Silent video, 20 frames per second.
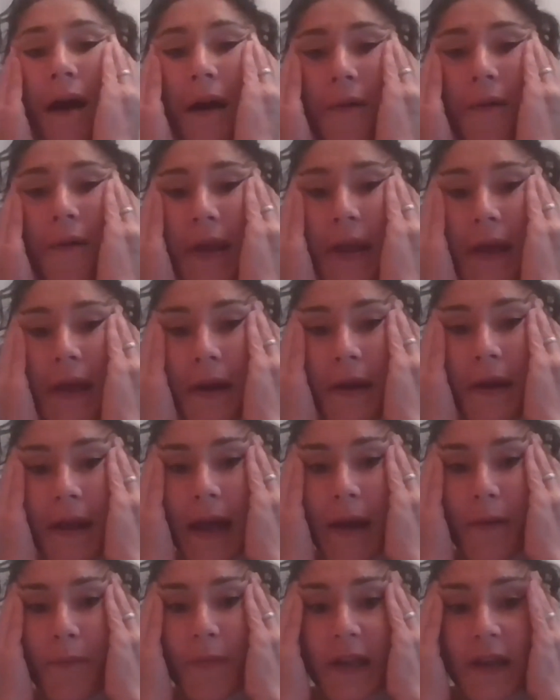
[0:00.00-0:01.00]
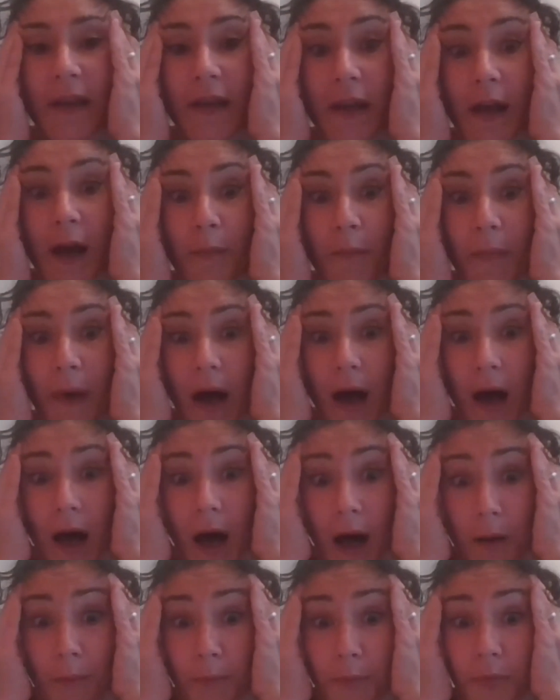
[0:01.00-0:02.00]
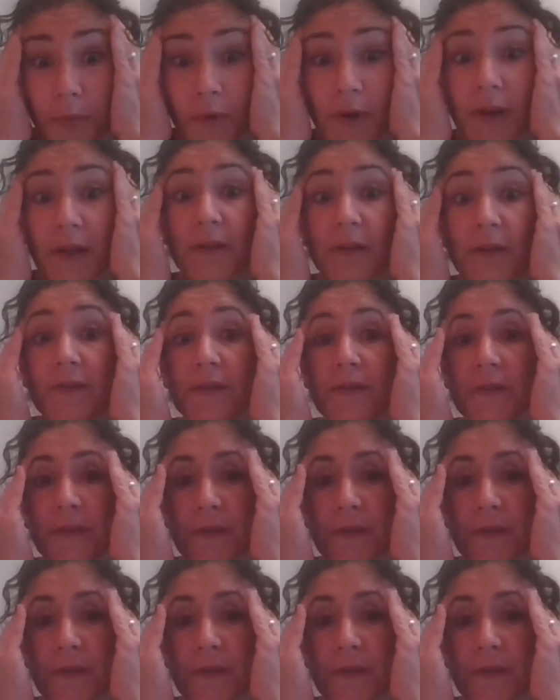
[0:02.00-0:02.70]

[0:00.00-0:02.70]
We can, again, we can come upwards